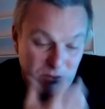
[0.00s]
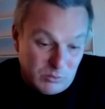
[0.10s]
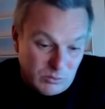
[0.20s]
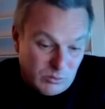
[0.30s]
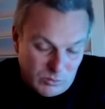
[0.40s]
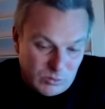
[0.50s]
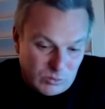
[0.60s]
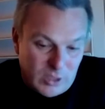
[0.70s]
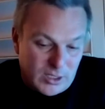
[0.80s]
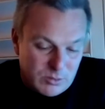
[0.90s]

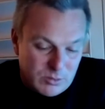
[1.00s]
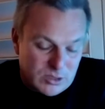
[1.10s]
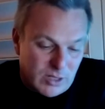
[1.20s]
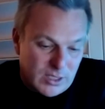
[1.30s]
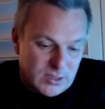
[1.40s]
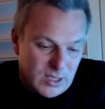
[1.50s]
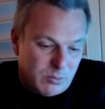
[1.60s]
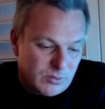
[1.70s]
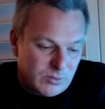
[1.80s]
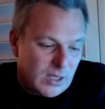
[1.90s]
Ryco was a great
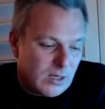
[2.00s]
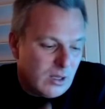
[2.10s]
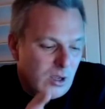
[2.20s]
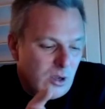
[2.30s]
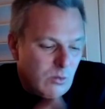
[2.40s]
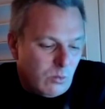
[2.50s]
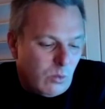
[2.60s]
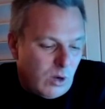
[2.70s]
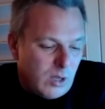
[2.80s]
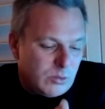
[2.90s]
example of that.
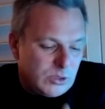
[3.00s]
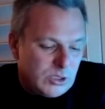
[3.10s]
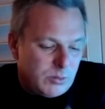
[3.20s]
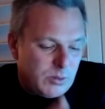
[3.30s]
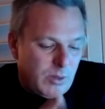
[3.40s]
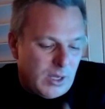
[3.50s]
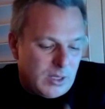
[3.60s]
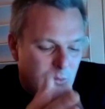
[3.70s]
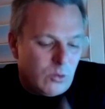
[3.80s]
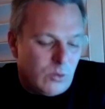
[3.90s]
Why would you be
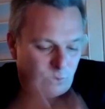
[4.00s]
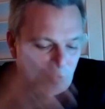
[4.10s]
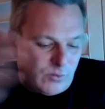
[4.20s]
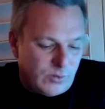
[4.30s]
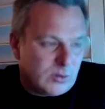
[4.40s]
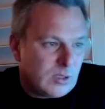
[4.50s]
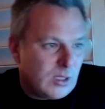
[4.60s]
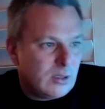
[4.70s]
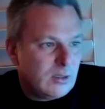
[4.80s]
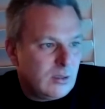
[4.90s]
paying more for a
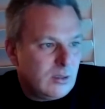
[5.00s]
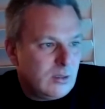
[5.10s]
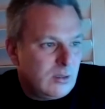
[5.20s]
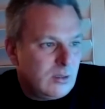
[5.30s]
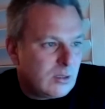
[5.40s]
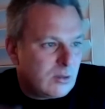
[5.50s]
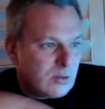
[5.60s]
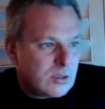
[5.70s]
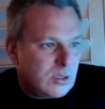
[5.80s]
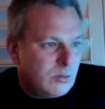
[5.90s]
filter?
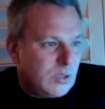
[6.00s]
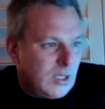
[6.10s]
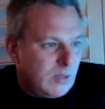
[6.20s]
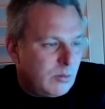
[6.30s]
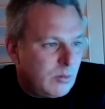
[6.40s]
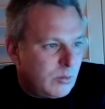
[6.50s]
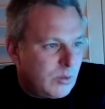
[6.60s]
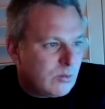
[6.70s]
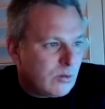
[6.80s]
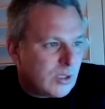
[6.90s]
Costa, you were there when we were
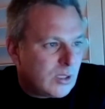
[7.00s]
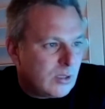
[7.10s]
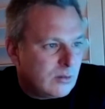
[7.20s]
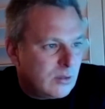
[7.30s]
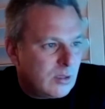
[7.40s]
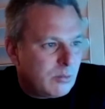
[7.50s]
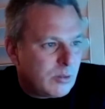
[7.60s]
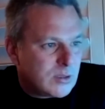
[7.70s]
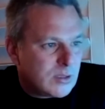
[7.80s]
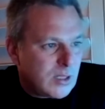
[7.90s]
with Ryco in a
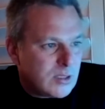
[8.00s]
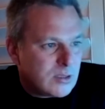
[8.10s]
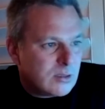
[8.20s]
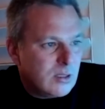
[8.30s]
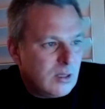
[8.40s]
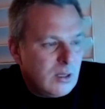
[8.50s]
presentation.